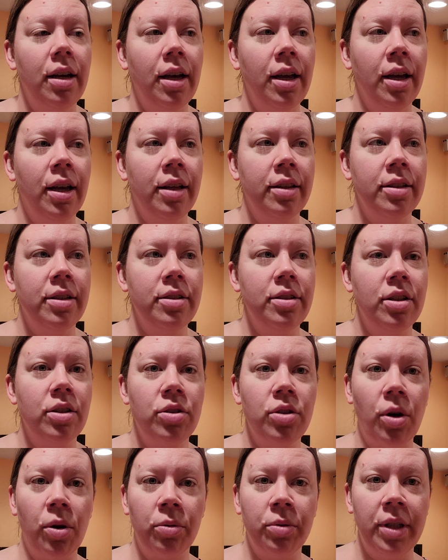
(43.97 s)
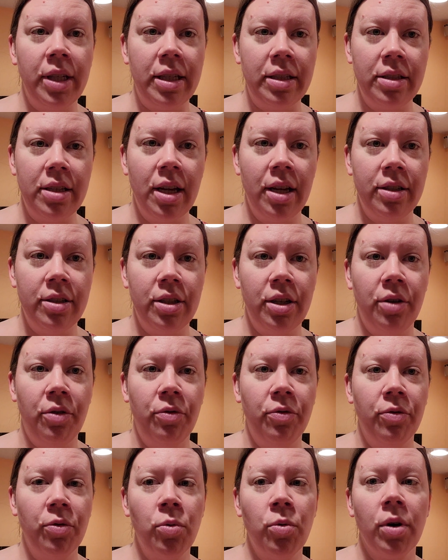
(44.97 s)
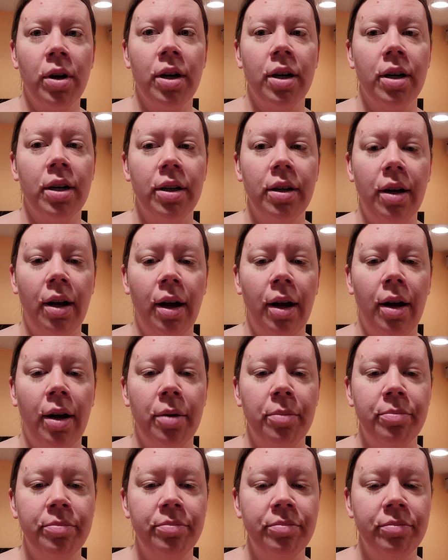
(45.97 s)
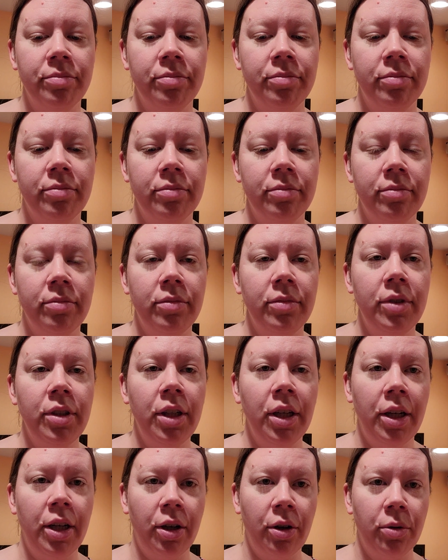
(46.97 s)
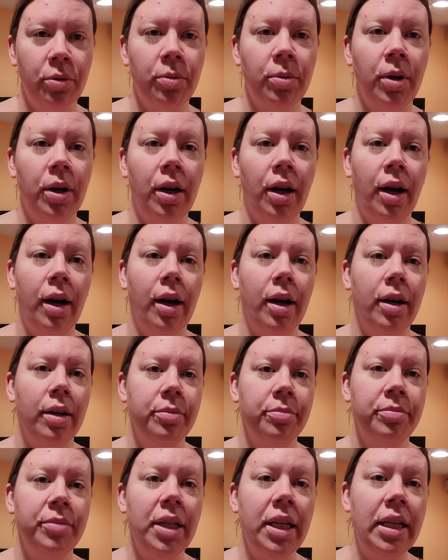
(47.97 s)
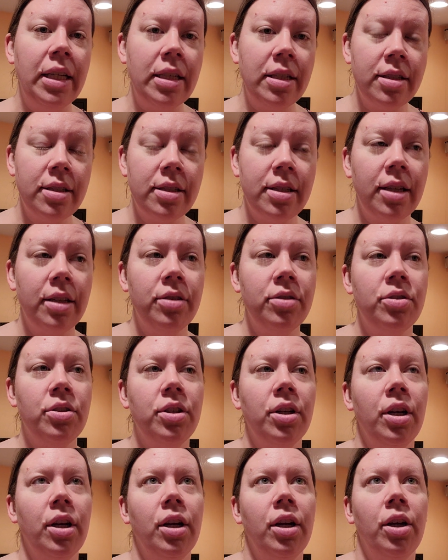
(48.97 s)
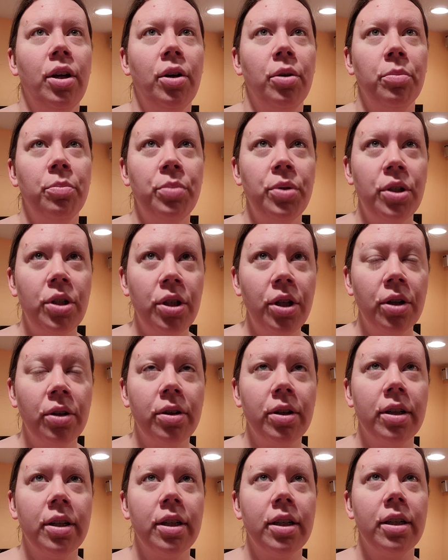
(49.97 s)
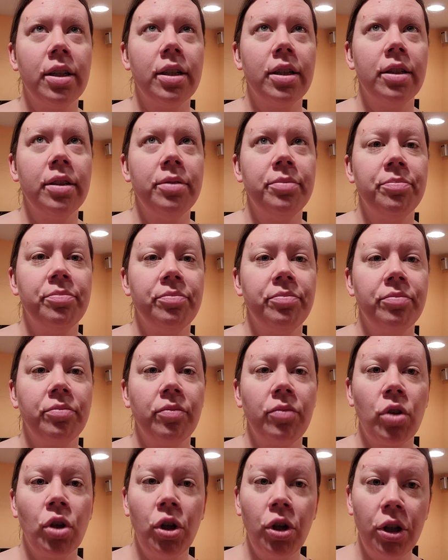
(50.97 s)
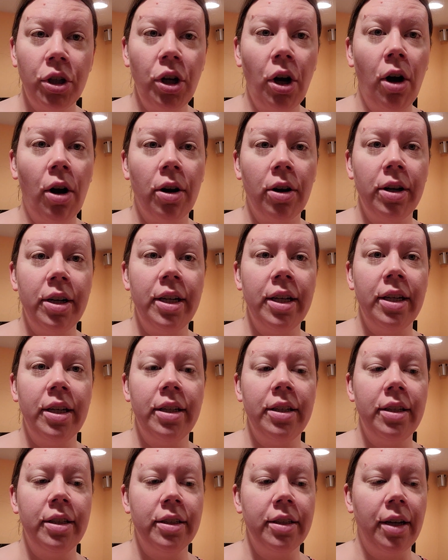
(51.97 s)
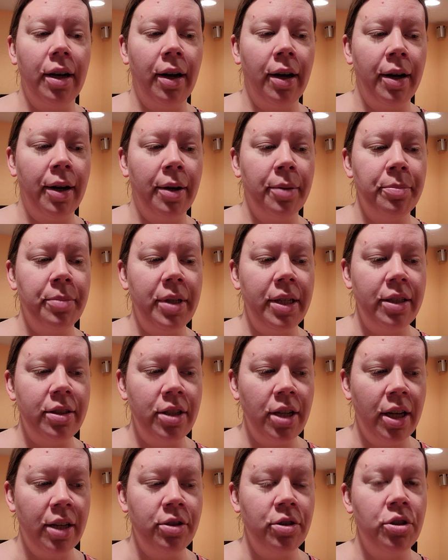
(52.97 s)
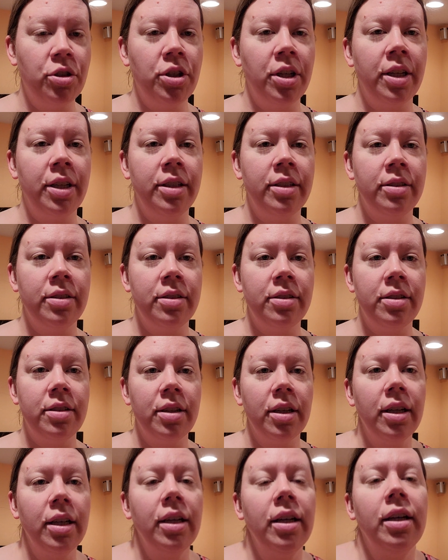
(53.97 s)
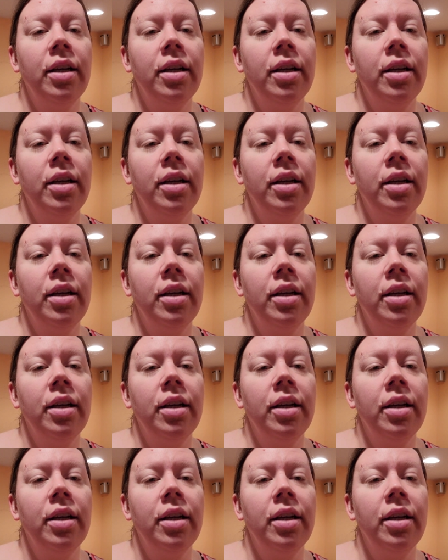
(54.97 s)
And this is only intended for, um, you know, um, innocent, pure, good-hearted, um, intentioned,